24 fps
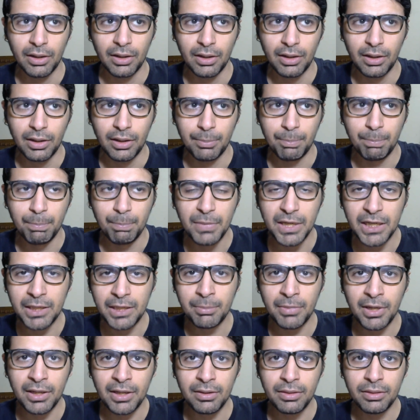
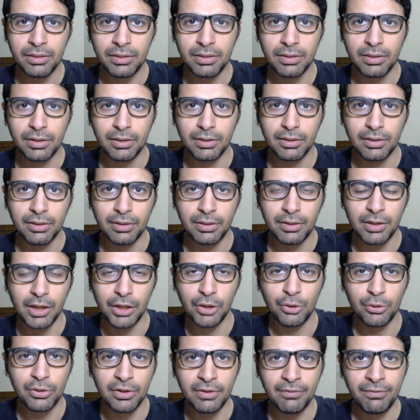minimize
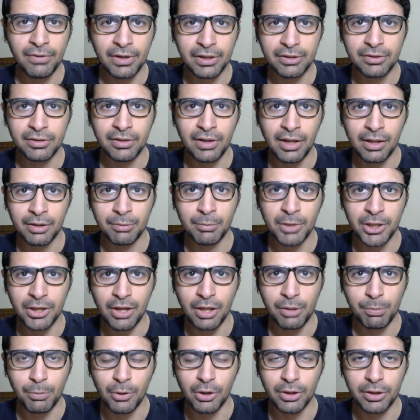solution friction as much as
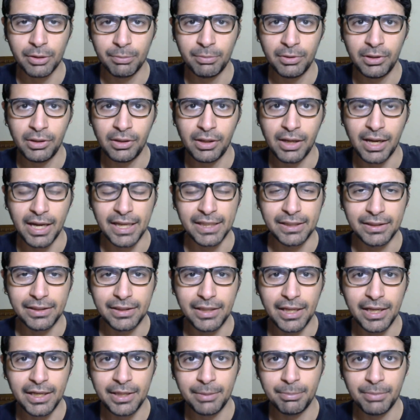possible and
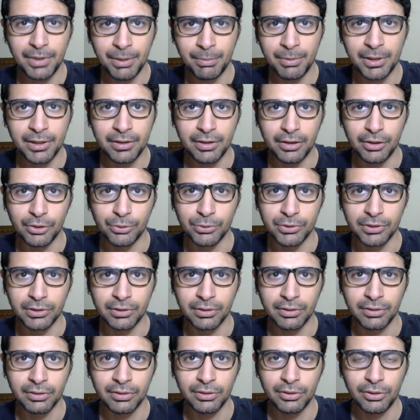then implement
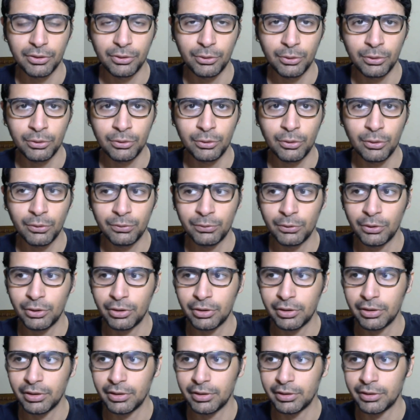solutions. Don't go
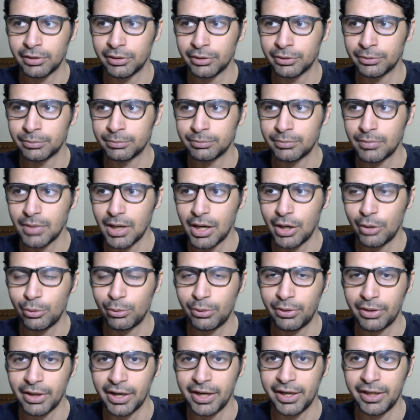for
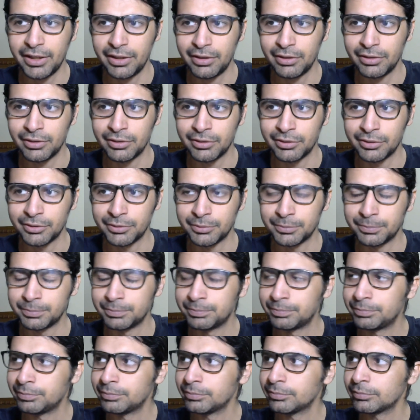outright
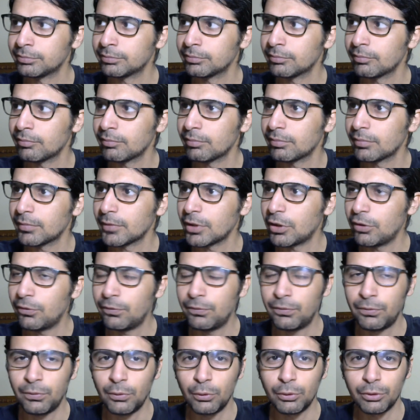
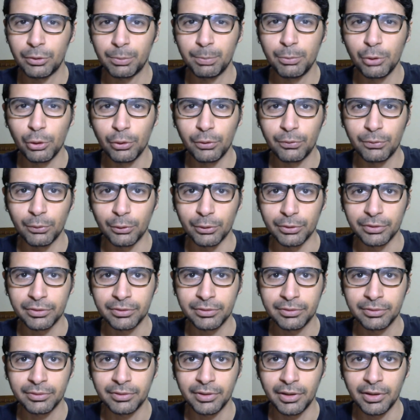brute
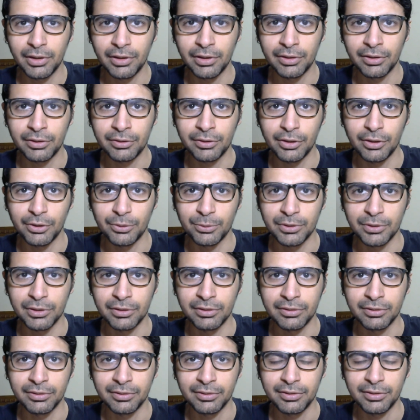force solution.
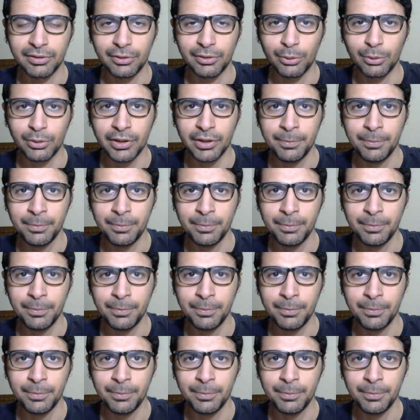Okay,